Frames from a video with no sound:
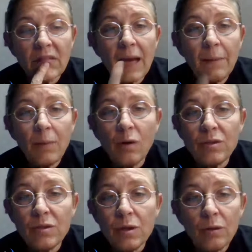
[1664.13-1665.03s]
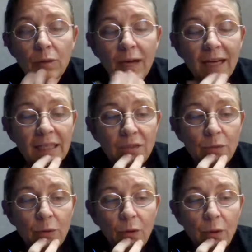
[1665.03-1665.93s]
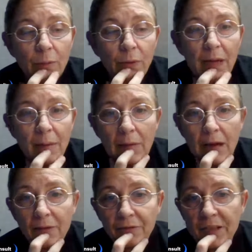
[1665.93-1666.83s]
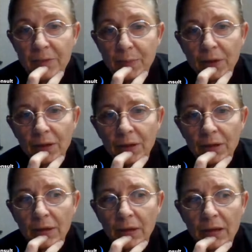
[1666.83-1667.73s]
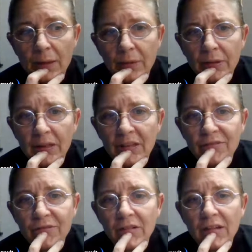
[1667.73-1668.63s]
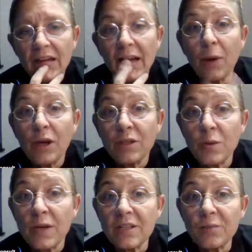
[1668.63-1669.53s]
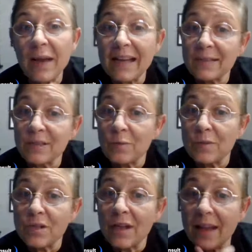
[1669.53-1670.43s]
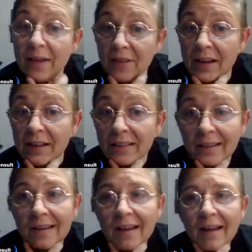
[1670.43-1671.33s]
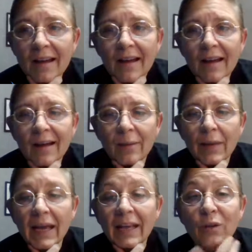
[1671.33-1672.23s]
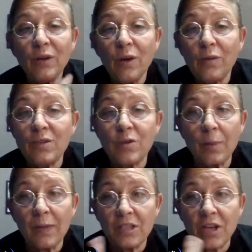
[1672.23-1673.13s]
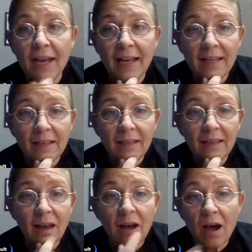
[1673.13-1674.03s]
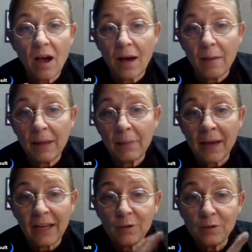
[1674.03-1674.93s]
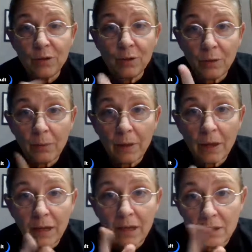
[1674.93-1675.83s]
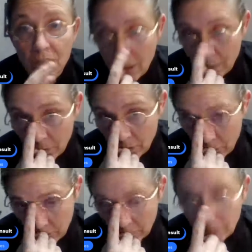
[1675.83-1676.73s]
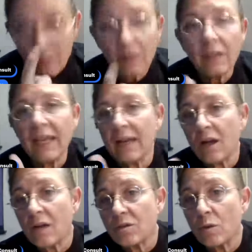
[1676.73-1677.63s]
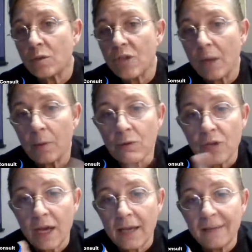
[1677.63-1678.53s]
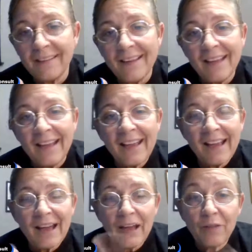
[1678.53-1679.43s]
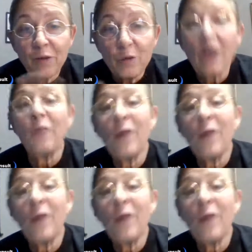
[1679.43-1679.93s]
I need to incorporate Facebook, I believe. I'm on Twitch, Master Michelle FL. And you can always drop me a chat in my YouTube, JMO, Can Consult with JMO Jen. If you're not